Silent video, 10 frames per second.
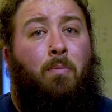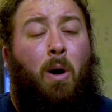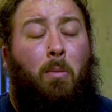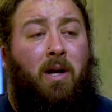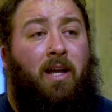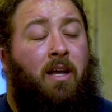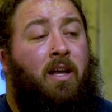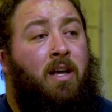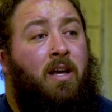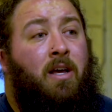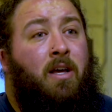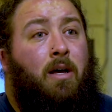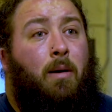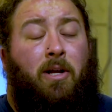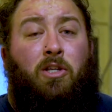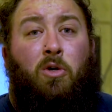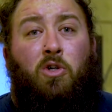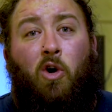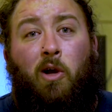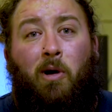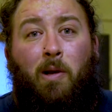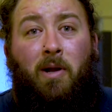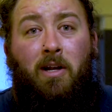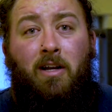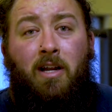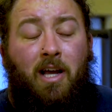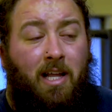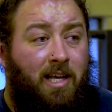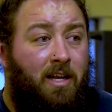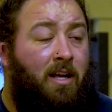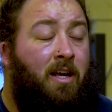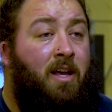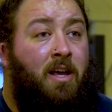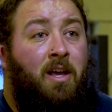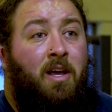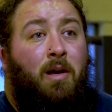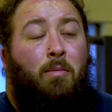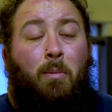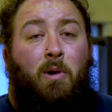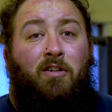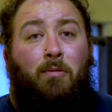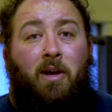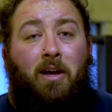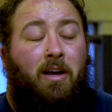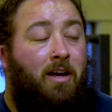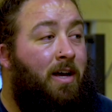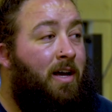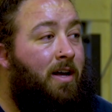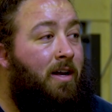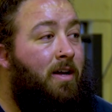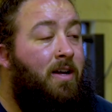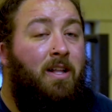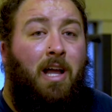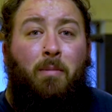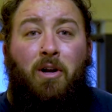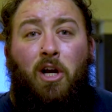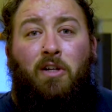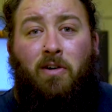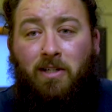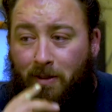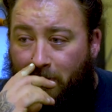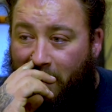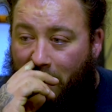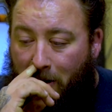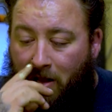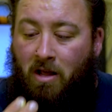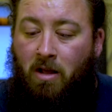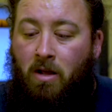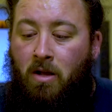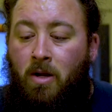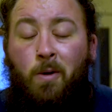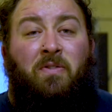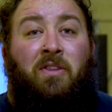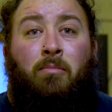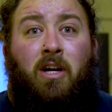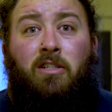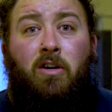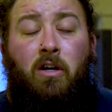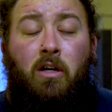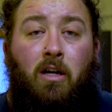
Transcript: probably a bit too strong in my opinion. It did put me off a bit. My nose was like bit bleeding, but it's not.